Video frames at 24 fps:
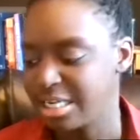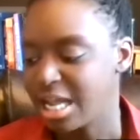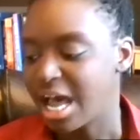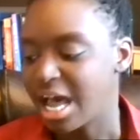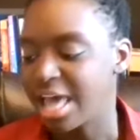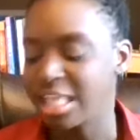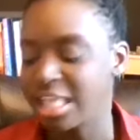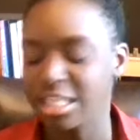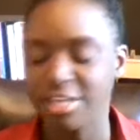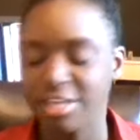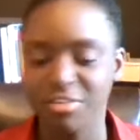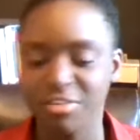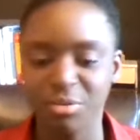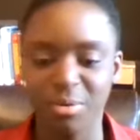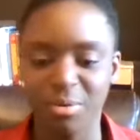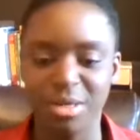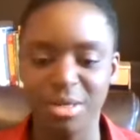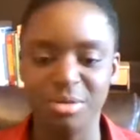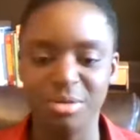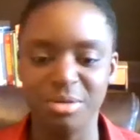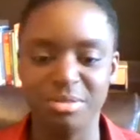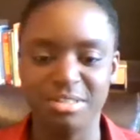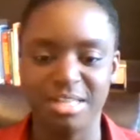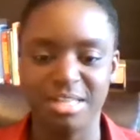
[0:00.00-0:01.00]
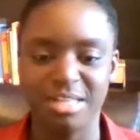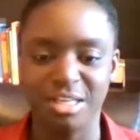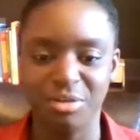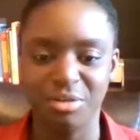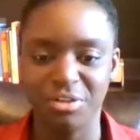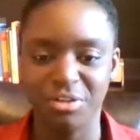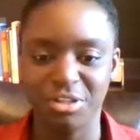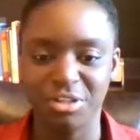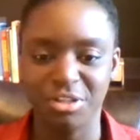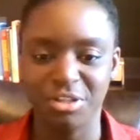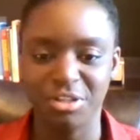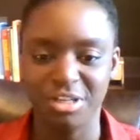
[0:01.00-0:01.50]
I love the way you said you
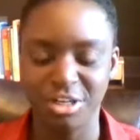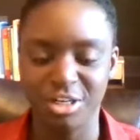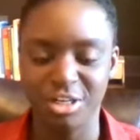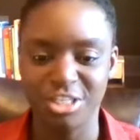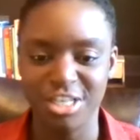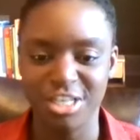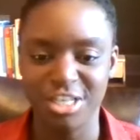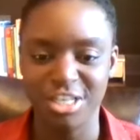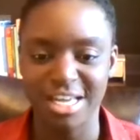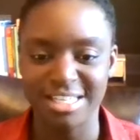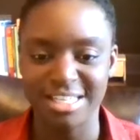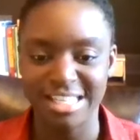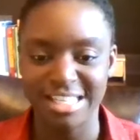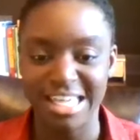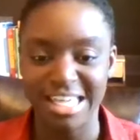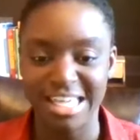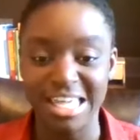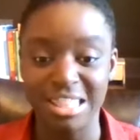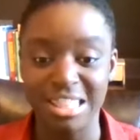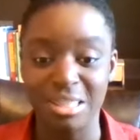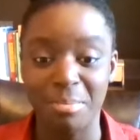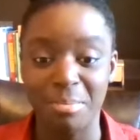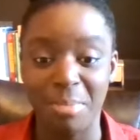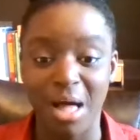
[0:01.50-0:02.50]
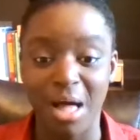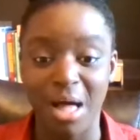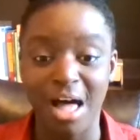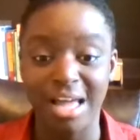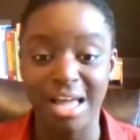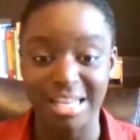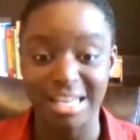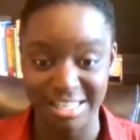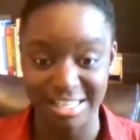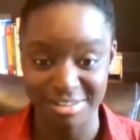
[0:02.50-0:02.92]
feel it in your chest, like in the body,